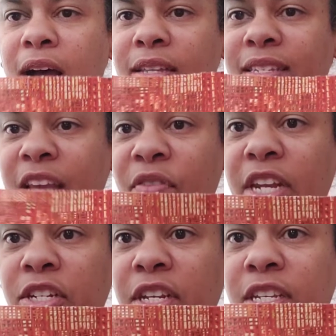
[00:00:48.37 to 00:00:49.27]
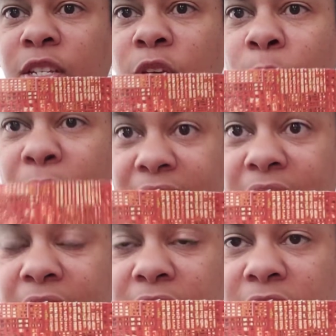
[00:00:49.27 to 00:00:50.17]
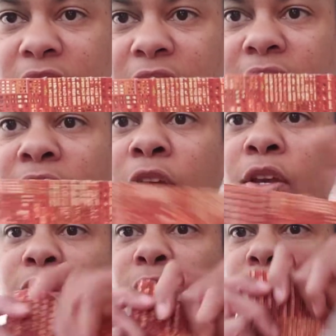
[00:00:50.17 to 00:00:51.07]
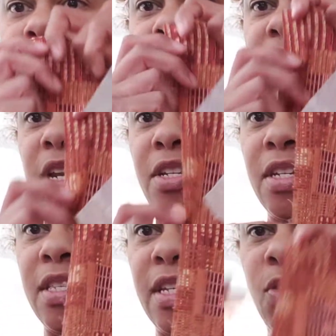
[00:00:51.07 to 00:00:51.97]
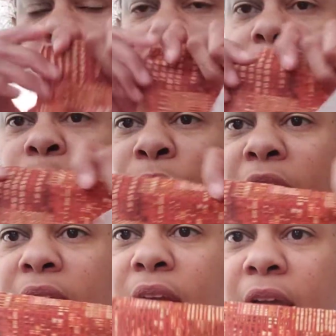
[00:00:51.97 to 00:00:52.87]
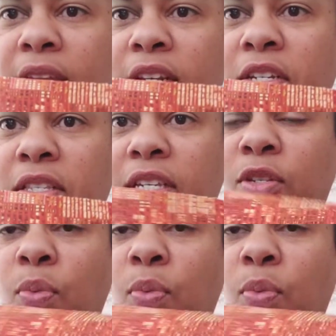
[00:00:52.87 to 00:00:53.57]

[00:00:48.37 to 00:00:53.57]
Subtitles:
7 inches by 9 inches. So 7 inches this way, 9 inches this